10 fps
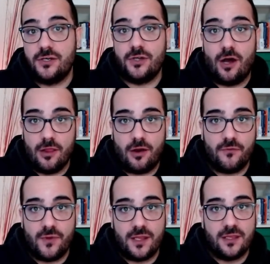the
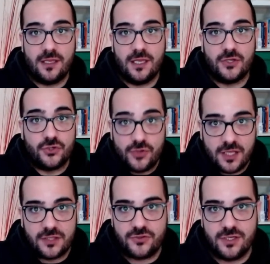alarm when it
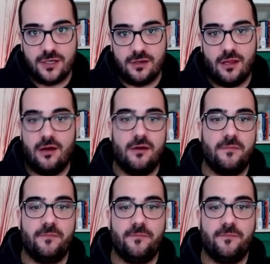shouldn't trigger the alarm.